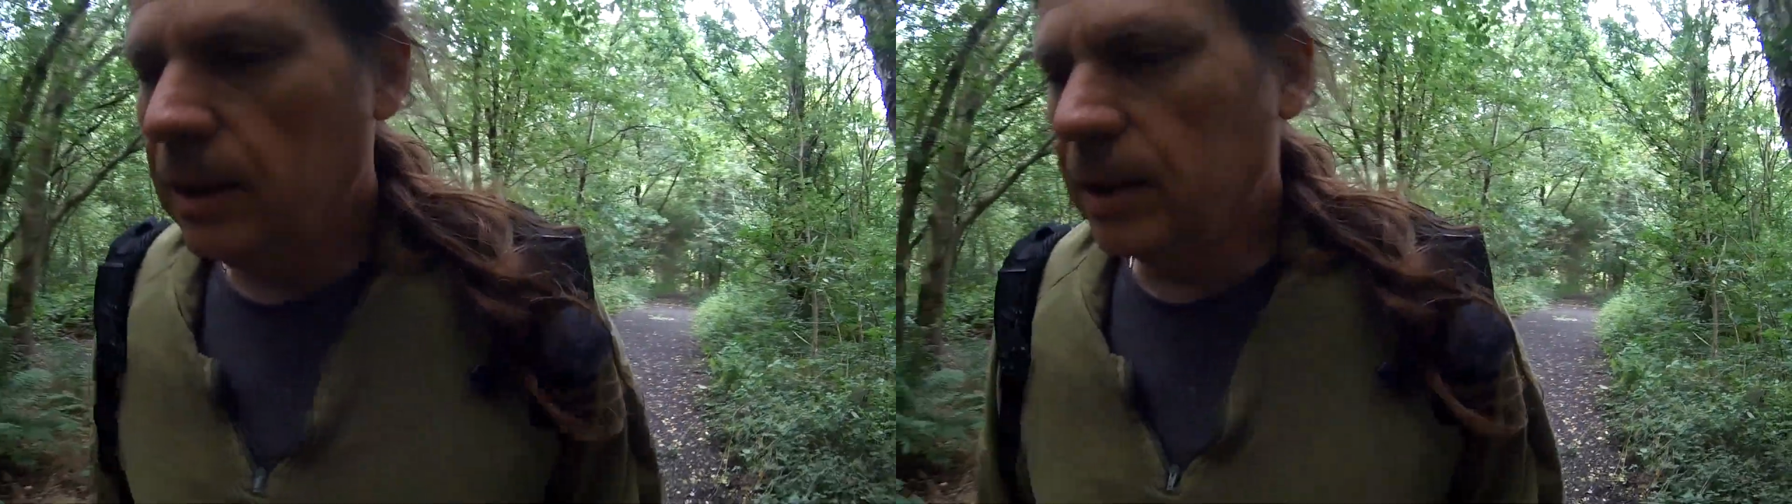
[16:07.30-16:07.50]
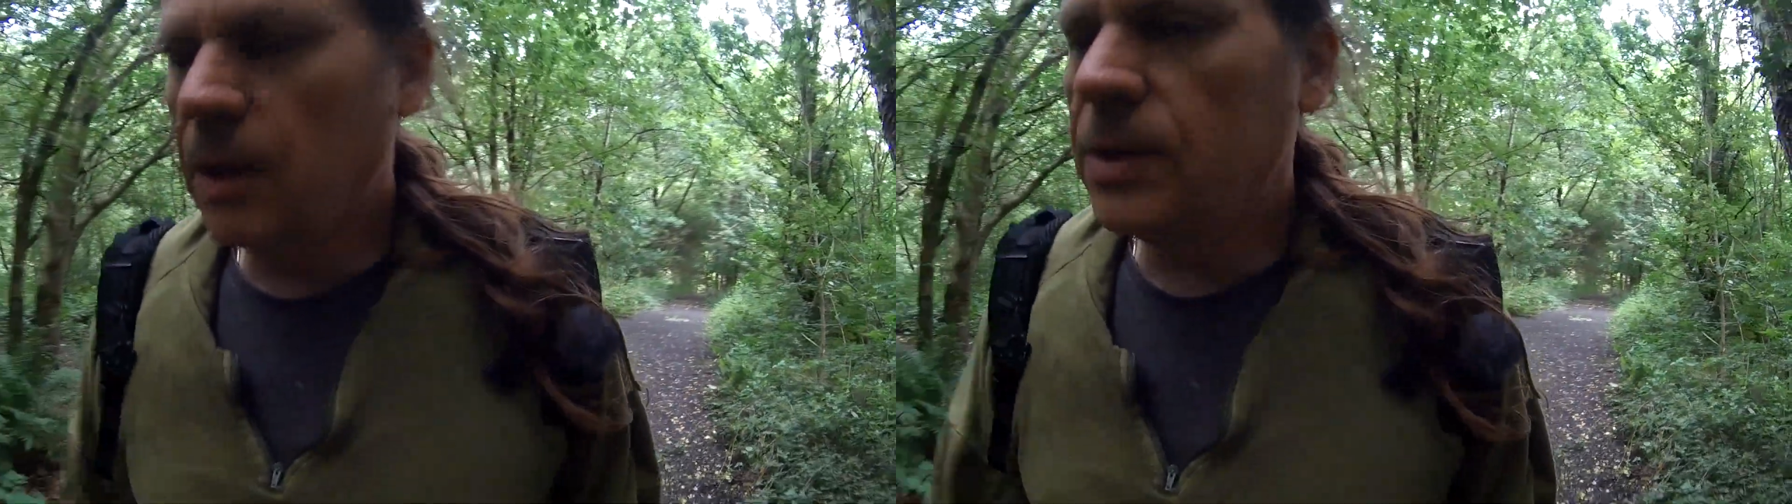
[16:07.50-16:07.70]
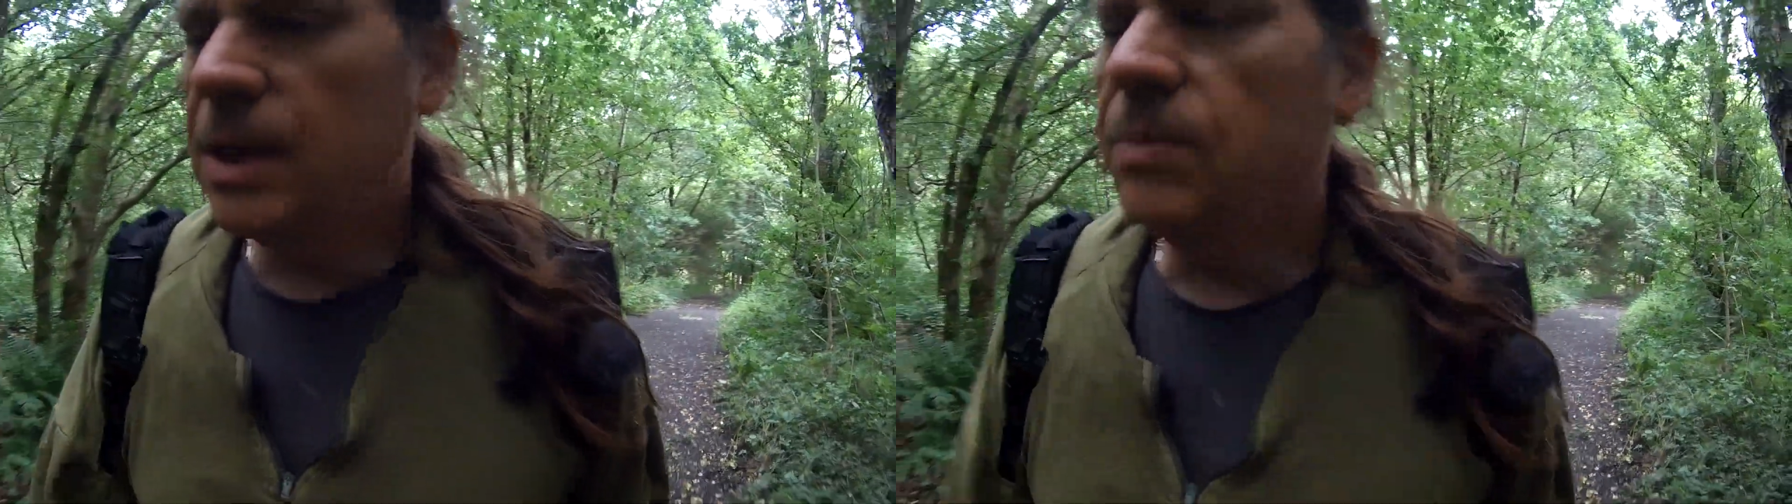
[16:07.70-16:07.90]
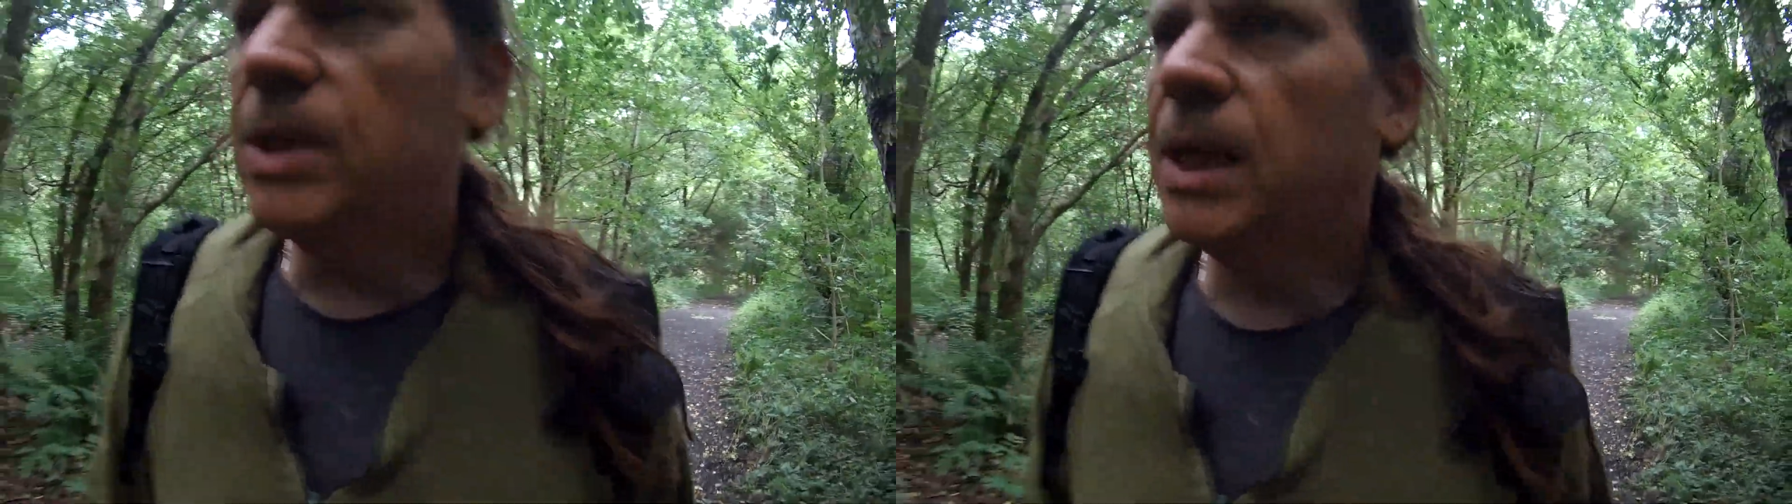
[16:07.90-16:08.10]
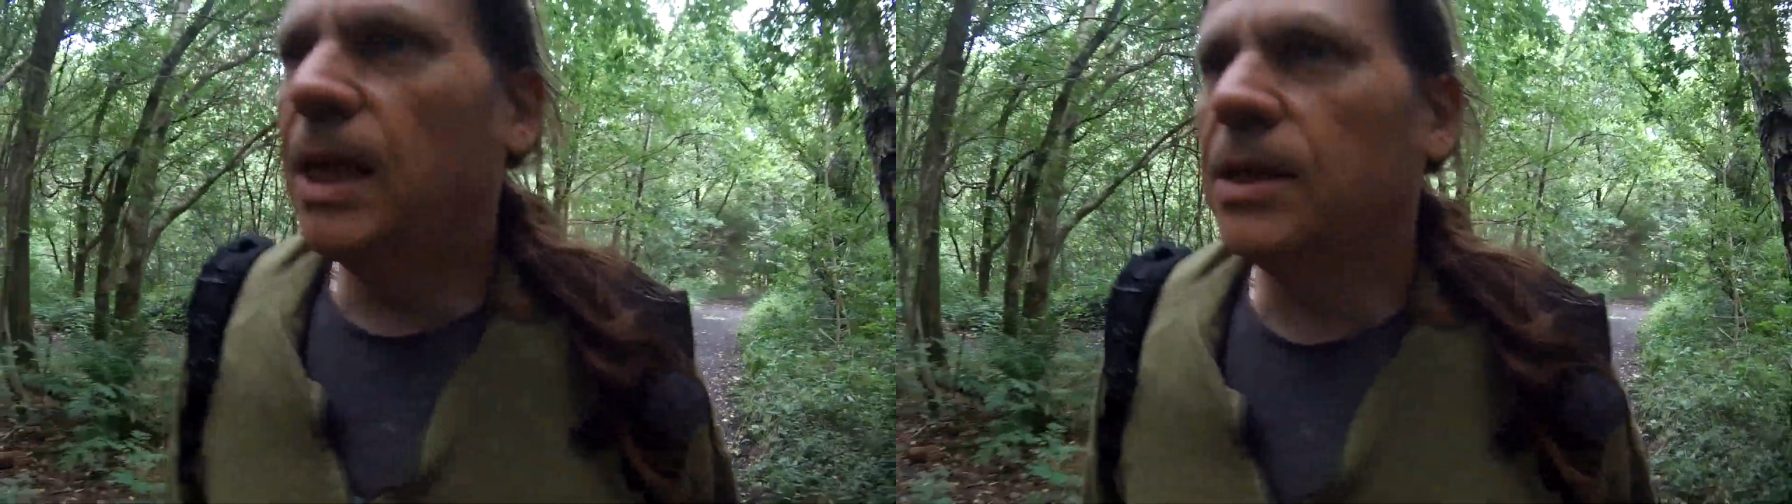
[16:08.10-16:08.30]
Can't seem to
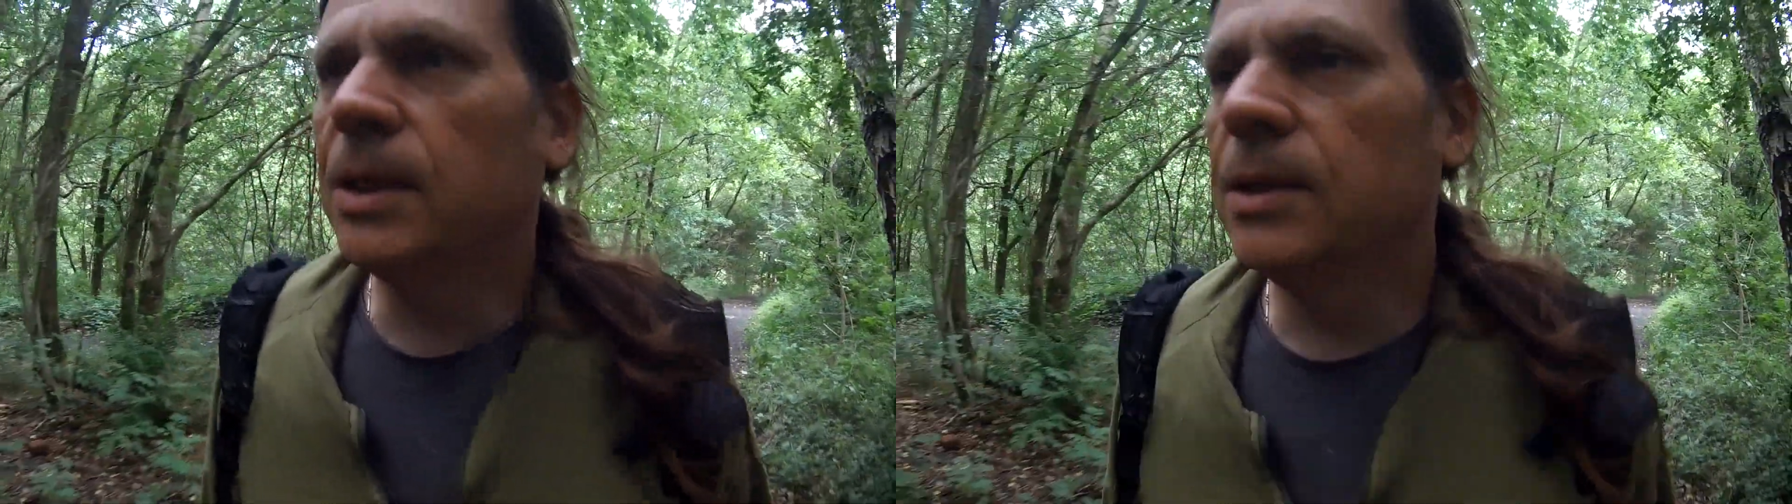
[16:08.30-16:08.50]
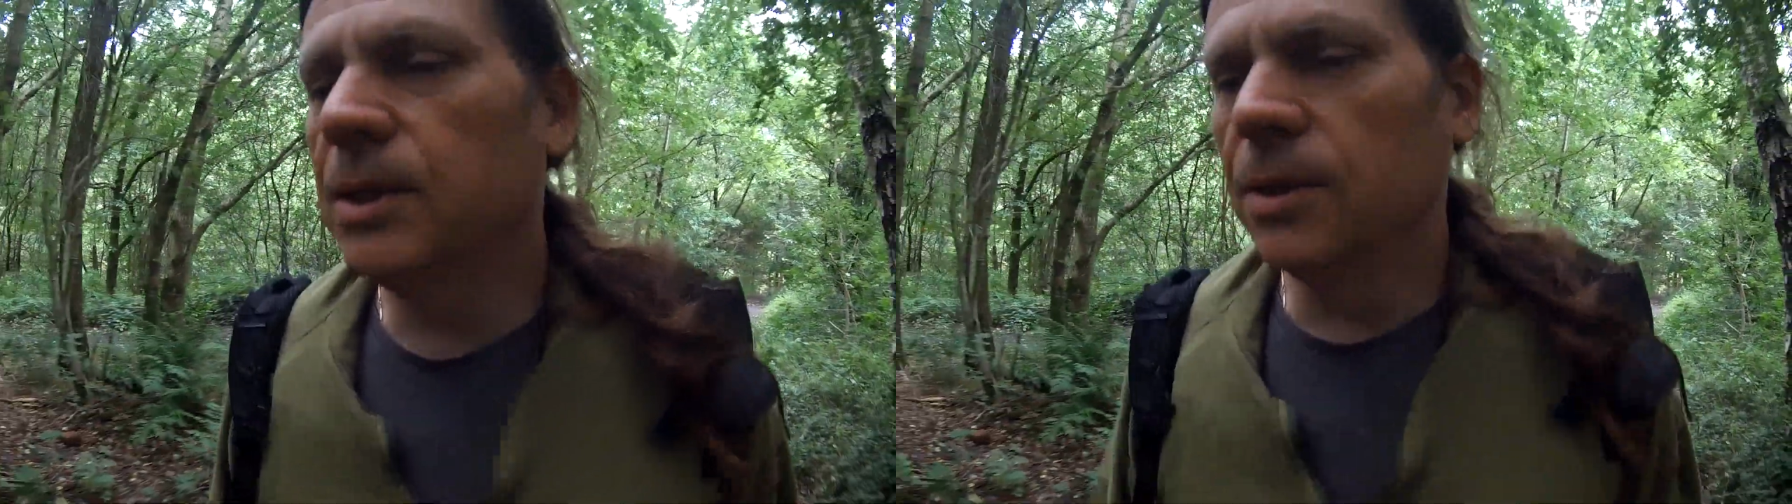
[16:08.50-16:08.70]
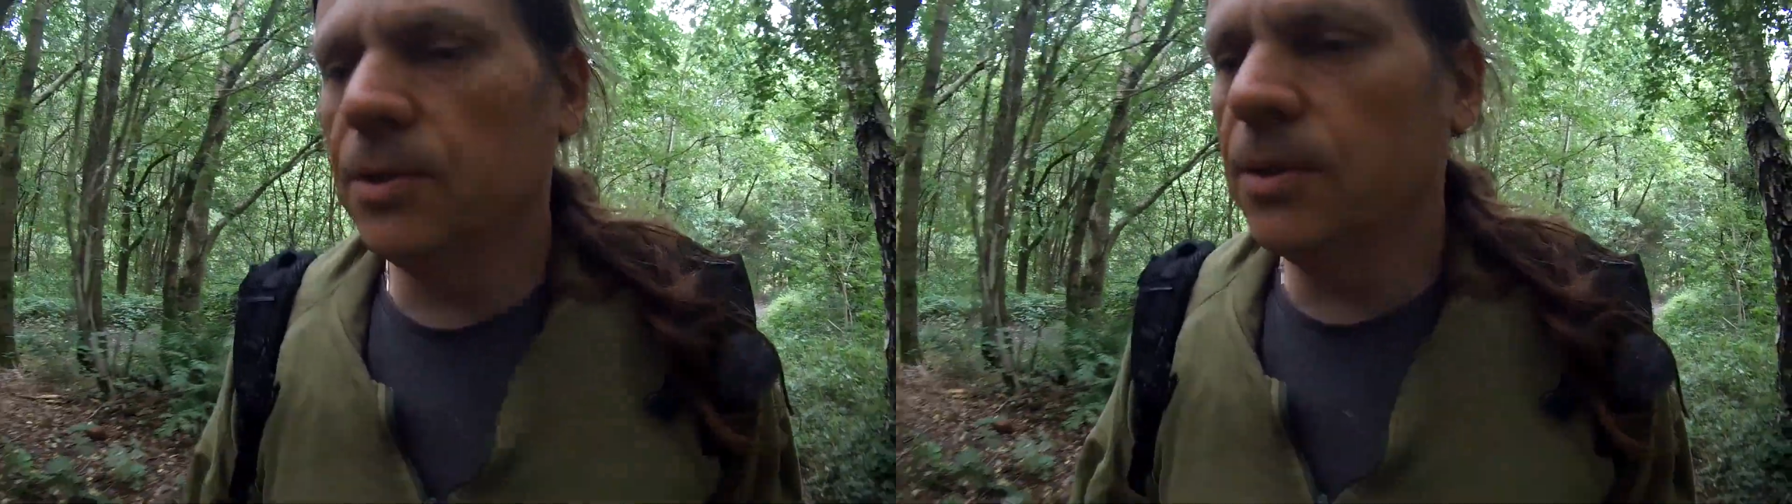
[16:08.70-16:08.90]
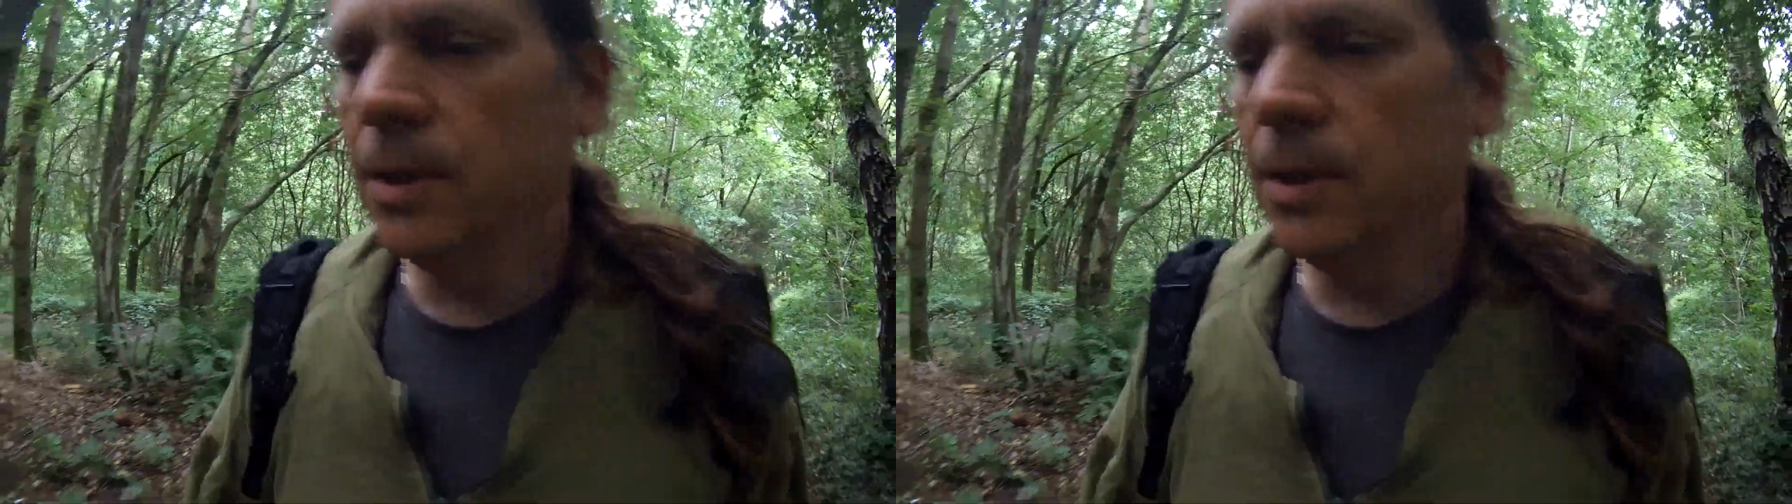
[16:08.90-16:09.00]
connect to